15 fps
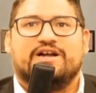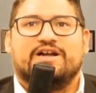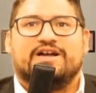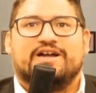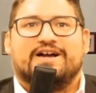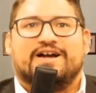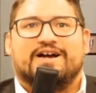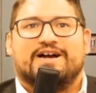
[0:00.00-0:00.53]

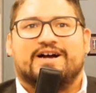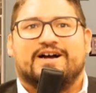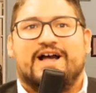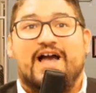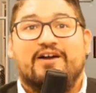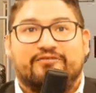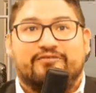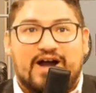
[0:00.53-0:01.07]

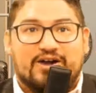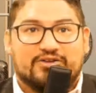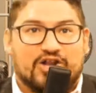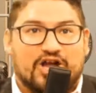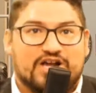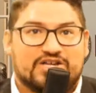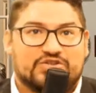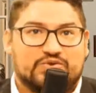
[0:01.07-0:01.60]
have filed
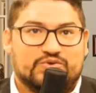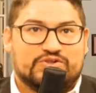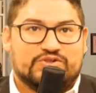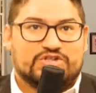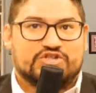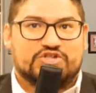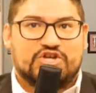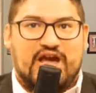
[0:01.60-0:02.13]
lawsuits
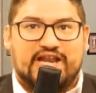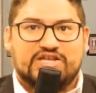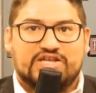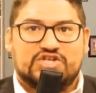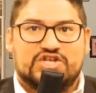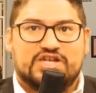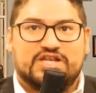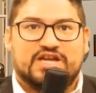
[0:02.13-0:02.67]

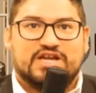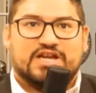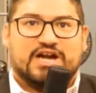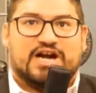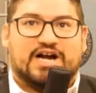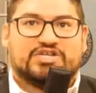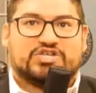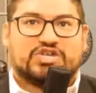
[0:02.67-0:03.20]
challenging
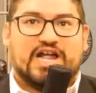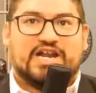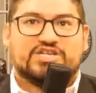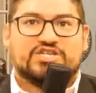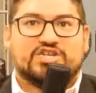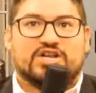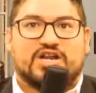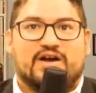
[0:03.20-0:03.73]

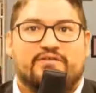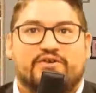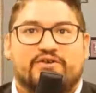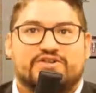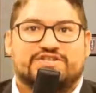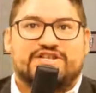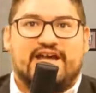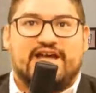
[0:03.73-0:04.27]
the governor's
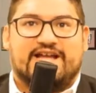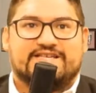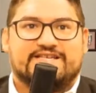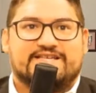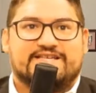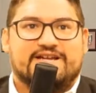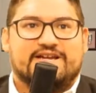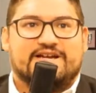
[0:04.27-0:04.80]
stance.
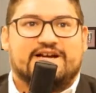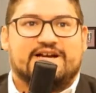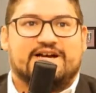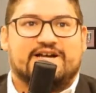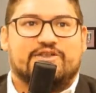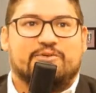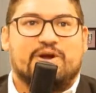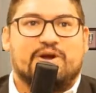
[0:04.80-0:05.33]

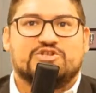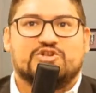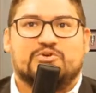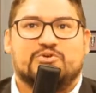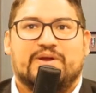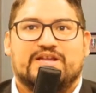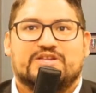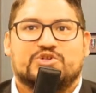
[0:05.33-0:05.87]
The Brownsville
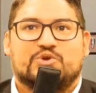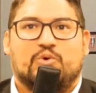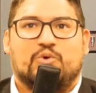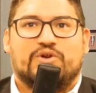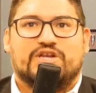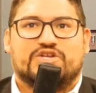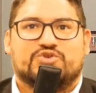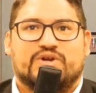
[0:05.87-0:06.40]
Independent School
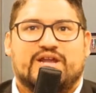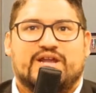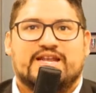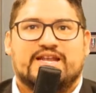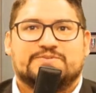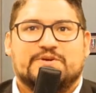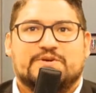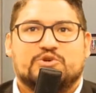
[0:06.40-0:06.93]
District had a
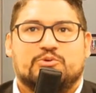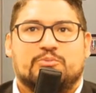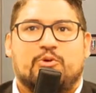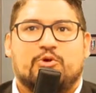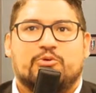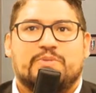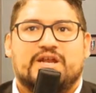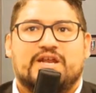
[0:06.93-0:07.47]
special
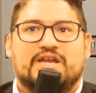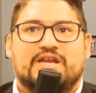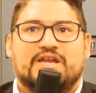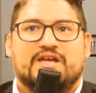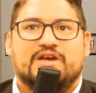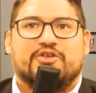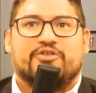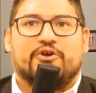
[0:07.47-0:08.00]
board meeting
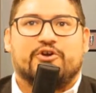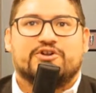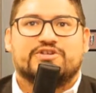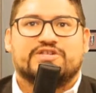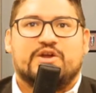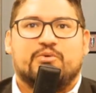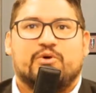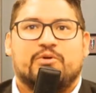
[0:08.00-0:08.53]

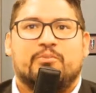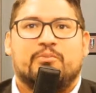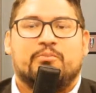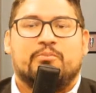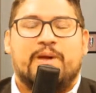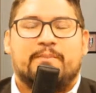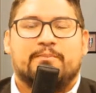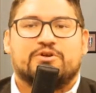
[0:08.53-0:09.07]
Thursday where
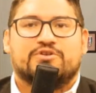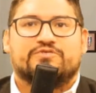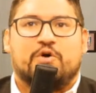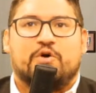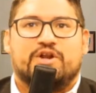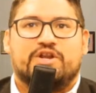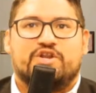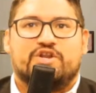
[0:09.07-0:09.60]
members
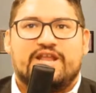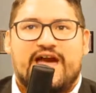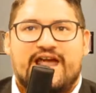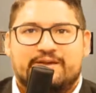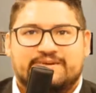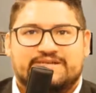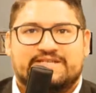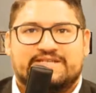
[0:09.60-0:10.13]
voted
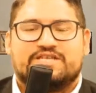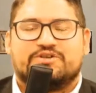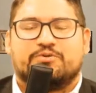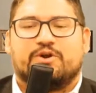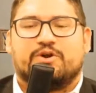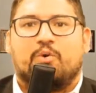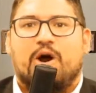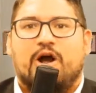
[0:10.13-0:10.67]
unanimously to
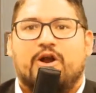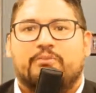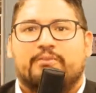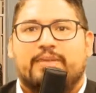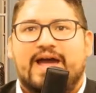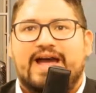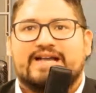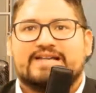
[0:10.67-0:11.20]
require
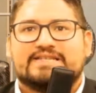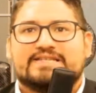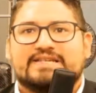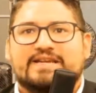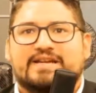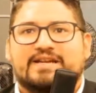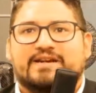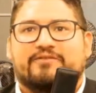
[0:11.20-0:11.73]
masks
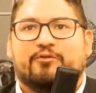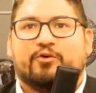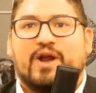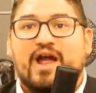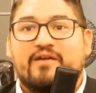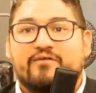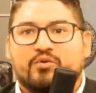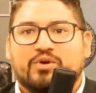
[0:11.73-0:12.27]
for
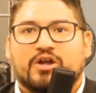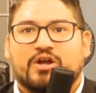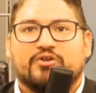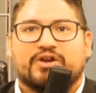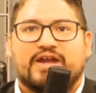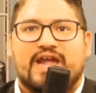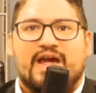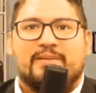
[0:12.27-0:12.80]
everyone on their
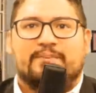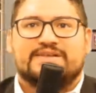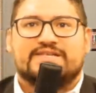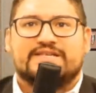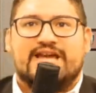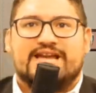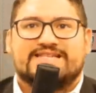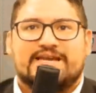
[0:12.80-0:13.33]
campus
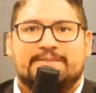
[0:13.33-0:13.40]
except